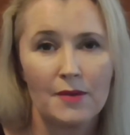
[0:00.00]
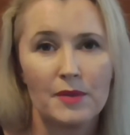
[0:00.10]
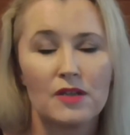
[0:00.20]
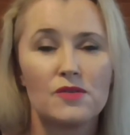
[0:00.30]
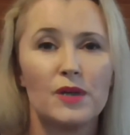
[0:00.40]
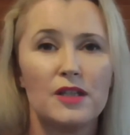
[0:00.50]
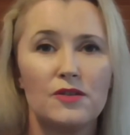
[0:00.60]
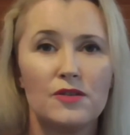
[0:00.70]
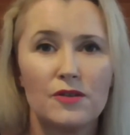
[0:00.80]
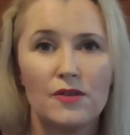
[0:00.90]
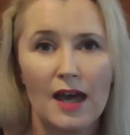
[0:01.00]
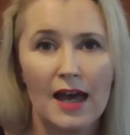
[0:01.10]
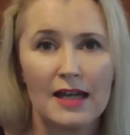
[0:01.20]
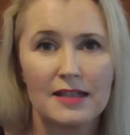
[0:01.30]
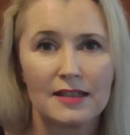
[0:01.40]
Because when you do
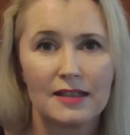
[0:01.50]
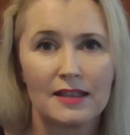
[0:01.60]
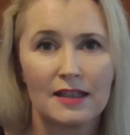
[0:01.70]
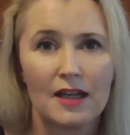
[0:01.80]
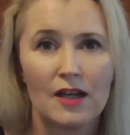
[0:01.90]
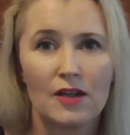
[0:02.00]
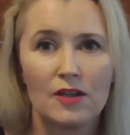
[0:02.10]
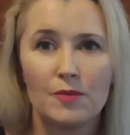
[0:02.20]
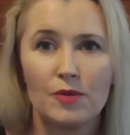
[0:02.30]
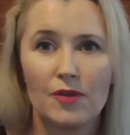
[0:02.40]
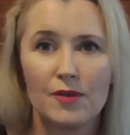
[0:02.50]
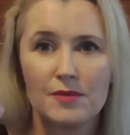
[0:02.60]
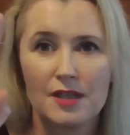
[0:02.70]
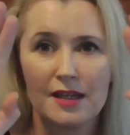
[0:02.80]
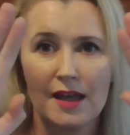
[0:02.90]
that, you put them
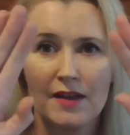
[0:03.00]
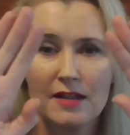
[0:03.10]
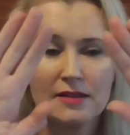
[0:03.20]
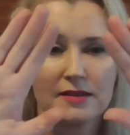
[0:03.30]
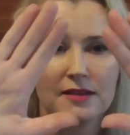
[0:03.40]
together